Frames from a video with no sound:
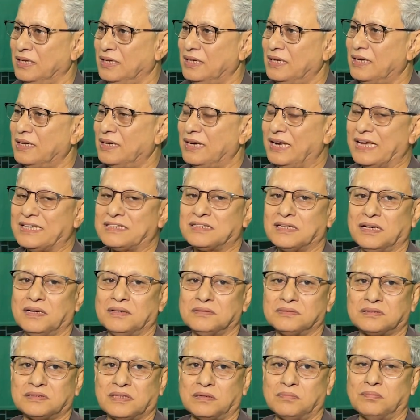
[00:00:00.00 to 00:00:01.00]
like
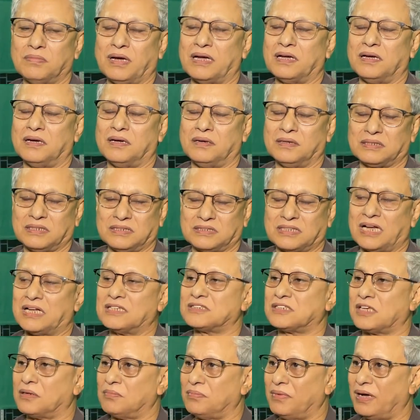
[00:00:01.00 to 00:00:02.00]
Kisan
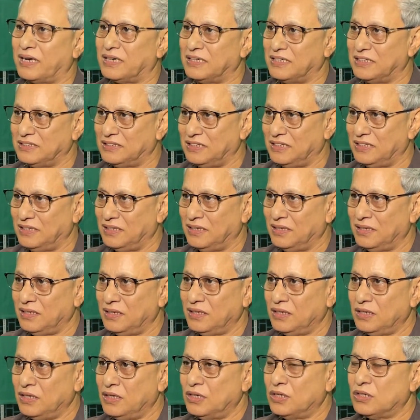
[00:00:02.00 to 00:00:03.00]
Sanman Nidhi,
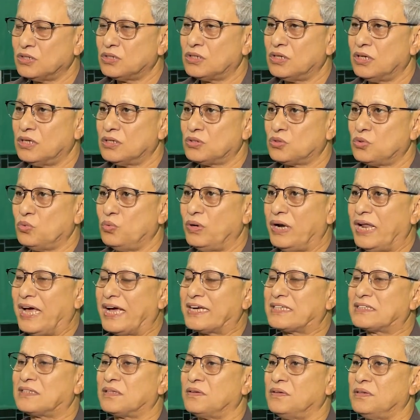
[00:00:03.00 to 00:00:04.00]
2
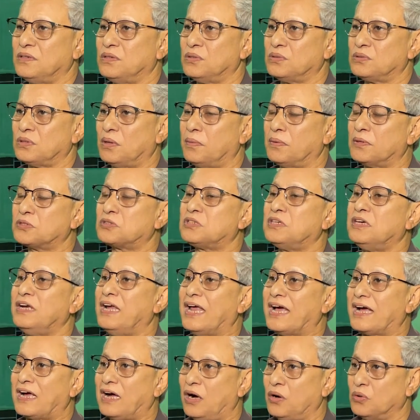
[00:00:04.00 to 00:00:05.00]
lakhs, about 3
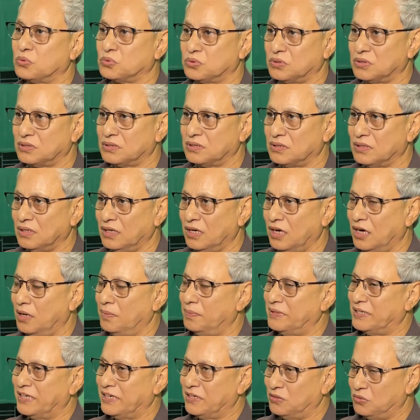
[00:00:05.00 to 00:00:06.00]
lakh houses,
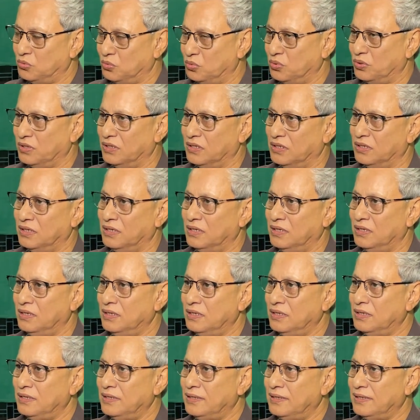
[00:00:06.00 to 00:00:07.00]
urban and rural,
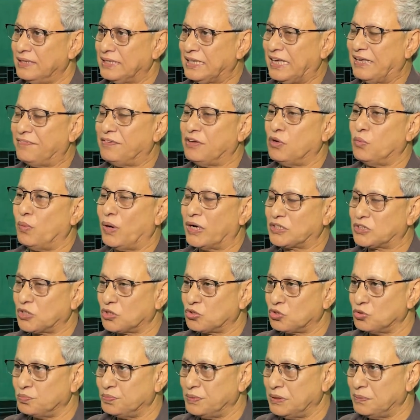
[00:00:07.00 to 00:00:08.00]
giving water to
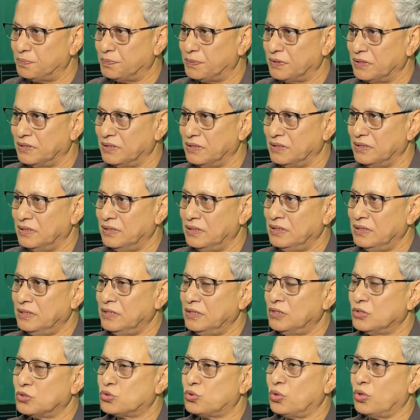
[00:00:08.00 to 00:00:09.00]
people,
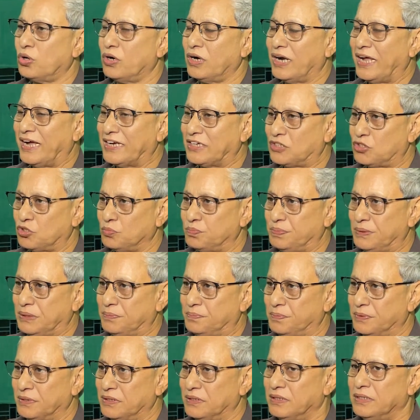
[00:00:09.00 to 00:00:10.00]
solar light to
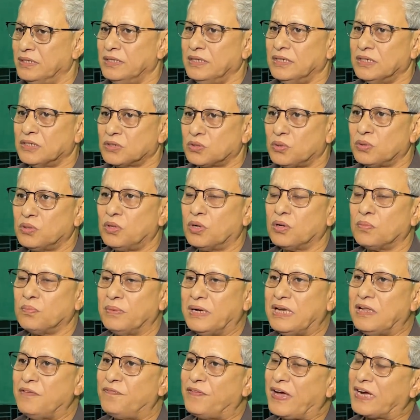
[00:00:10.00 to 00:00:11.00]
people. So on
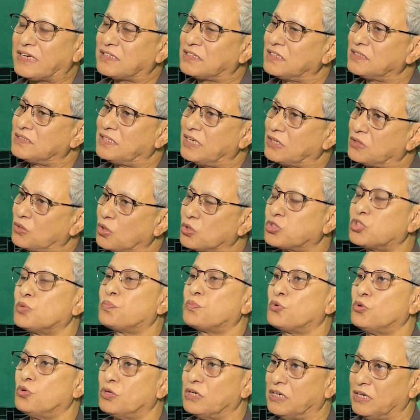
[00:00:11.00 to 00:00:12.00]
many factors there is also
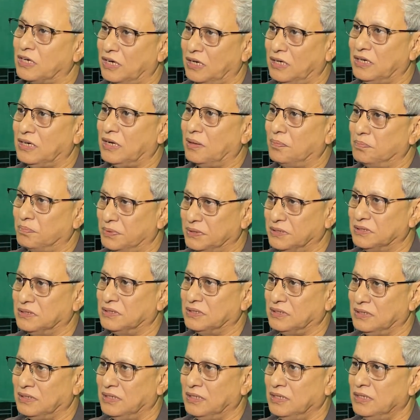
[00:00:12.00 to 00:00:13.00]
pro-incumbency.
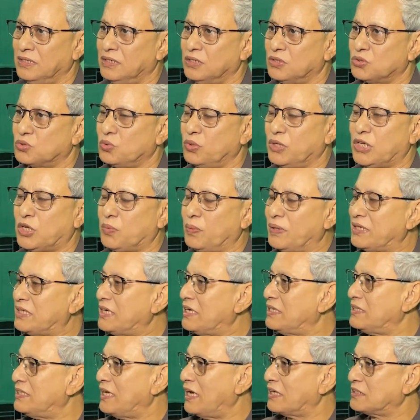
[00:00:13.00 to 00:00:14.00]
So equating
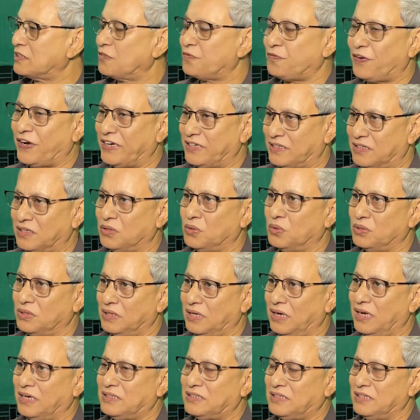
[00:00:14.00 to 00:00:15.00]
the other fight, in
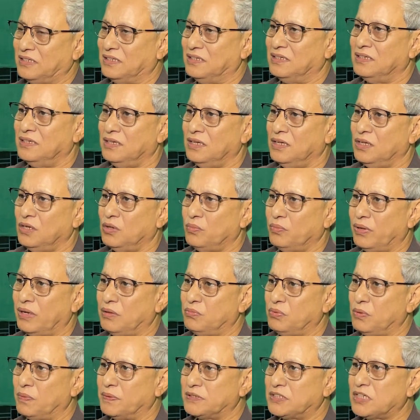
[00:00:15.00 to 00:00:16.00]
18, when
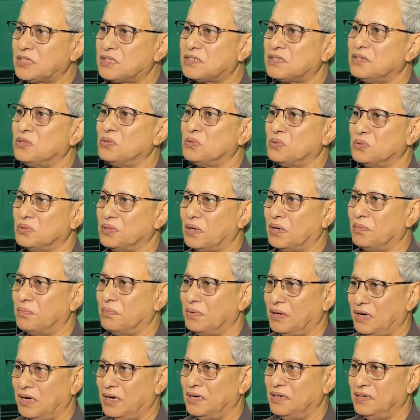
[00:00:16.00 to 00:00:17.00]
we were just
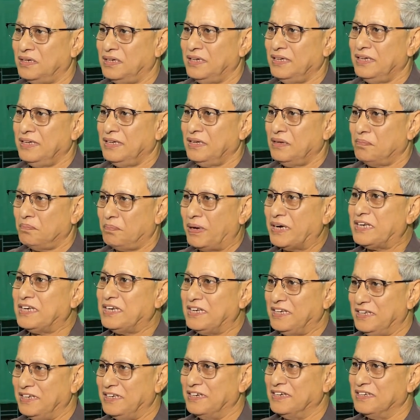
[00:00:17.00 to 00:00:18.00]
budding
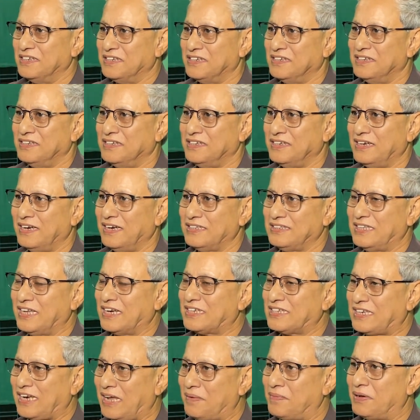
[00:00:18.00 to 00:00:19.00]
here at that
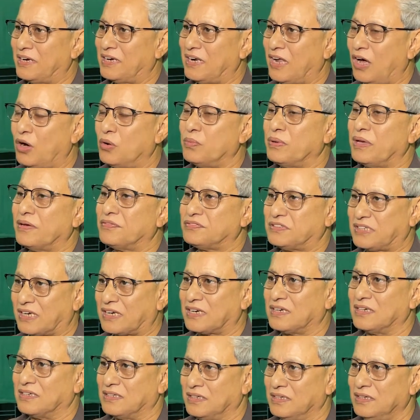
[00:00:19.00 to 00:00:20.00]
time, and now we have
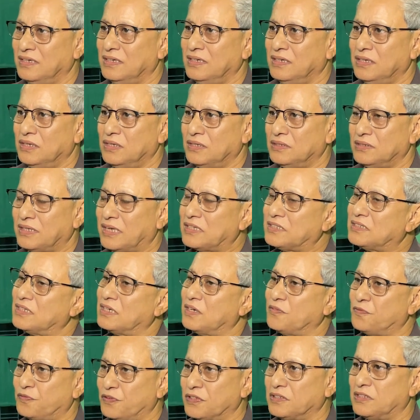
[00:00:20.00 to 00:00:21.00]
settled, that is a
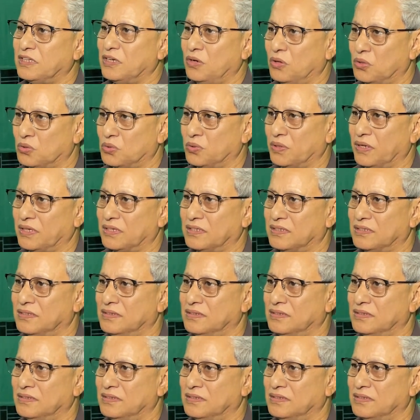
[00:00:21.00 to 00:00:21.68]
different thing altogether.